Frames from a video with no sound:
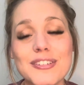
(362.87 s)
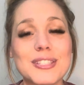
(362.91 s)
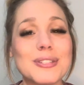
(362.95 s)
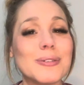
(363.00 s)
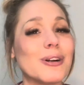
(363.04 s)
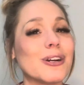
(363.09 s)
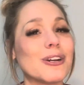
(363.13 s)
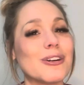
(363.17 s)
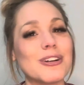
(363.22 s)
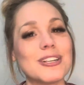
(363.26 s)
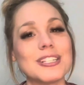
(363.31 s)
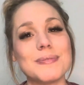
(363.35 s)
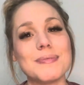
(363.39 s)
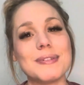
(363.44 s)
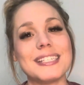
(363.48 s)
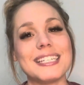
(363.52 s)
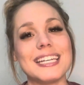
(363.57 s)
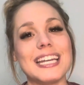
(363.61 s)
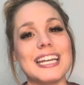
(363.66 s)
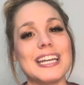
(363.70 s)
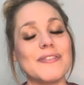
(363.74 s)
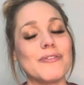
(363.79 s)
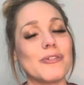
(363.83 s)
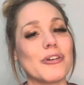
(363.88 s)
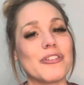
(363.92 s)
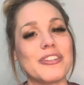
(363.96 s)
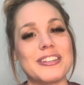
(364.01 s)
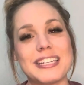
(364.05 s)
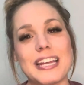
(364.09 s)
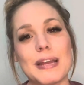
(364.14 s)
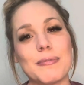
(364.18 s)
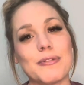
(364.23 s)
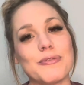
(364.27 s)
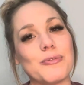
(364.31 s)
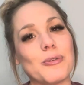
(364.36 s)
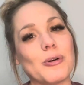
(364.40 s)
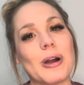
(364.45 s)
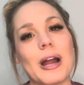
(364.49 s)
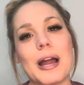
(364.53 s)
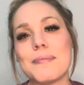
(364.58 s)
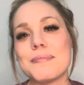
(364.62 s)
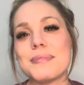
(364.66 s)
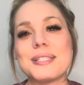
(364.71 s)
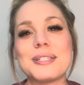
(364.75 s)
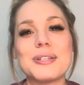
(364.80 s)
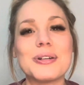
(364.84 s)
So on Christmas Eve or the day before,
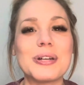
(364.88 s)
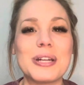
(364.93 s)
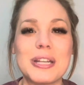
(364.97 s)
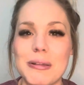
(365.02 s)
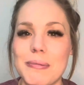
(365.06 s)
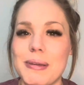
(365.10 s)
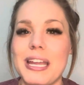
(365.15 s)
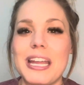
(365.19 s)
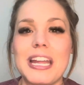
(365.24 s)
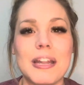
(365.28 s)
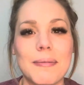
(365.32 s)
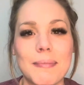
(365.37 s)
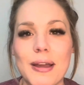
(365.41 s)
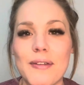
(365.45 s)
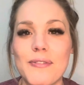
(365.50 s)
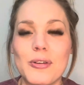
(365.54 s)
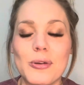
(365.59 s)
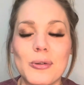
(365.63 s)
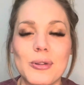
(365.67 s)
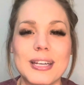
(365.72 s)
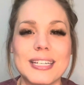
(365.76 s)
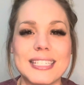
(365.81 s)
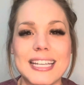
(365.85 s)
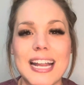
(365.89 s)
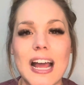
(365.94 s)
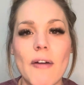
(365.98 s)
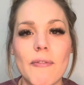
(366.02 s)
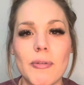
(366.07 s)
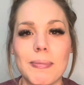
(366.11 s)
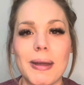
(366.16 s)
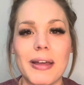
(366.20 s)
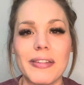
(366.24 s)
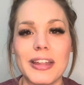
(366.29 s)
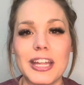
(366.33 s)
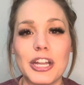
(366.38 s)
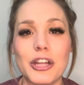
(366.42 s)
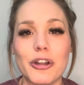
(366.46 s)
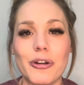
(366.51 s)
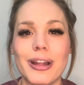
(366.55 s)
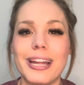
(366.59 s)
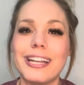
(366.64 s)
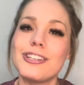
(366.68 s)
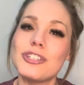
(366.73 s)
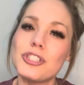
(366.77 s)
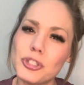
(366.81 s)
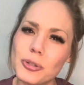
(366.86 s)
I'm still going to be eating my fuelings and having my lean and
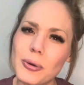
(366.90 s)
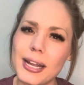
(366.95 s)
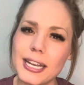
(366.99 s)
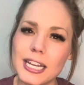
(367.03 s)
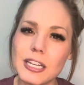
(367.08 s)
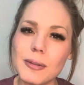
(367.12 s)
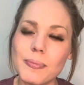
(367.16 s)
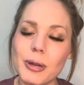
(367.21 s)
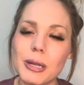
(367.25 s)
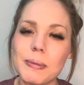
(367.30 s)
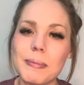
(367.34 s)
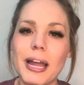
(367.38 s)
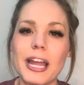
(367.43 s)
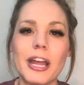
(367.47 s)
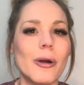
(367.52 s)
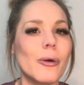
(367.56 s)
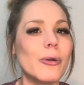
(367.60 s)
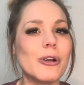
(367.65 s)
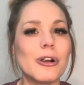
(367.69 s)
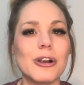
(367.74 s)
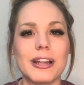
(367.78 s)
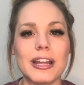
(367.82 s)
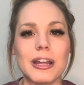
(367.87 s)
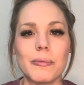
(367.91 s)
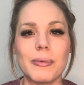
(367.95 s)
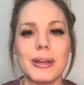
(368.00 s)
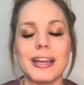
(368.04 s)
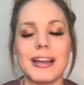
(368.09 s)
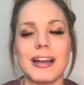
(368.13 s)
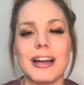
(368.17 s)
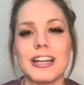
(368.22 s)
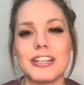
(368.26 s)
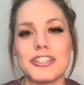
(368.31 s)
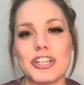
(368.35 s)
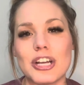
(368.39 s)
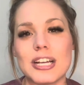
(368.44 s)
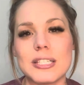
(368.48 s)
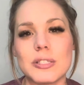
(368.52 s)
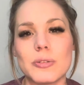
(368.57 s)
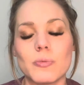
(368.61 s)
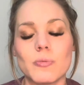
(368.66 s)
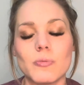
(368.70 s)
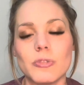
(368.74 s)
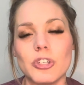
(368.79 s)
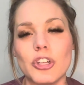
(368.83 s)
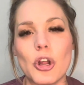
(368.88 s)
green. Do I need to bring my own, or can we adjust,
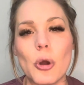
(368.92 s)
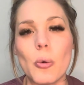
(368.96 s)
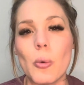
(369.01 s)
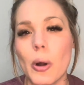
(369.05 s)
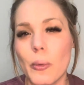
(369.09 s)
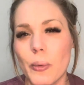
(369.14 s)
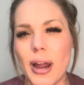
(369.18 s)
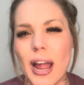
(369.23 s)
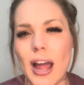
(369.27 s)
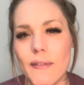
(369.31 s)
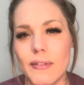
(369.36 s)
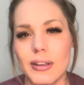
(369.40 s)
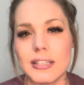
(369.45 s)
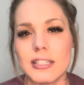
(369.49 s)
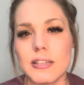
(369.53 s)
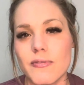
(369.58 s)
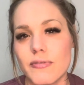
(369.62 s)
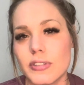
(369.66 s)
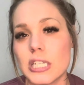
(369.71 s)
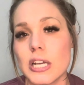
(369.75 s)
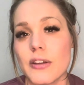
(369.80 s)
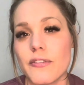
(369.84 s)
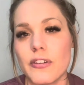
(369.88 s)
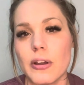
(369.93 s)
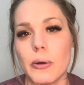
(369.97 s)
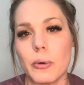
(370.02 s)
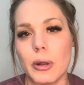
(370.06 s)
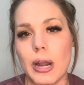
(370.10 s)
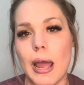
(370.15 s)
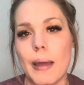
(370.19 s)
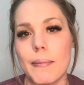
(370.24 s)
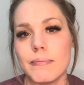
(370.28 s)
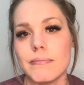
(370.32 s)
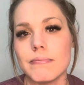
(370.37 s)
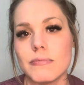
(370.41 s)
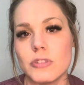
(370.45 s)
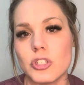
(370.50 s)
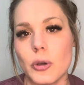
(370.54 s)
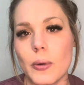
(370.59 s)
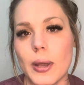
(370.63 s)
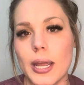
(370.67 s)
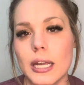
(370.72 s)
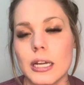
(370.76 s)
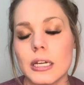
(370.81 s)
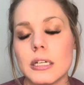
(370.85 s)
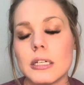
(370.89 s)
you know, what we're having to, to fit what I'm
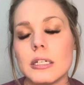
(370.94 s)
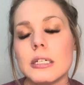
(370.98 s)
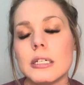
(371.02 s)
doing?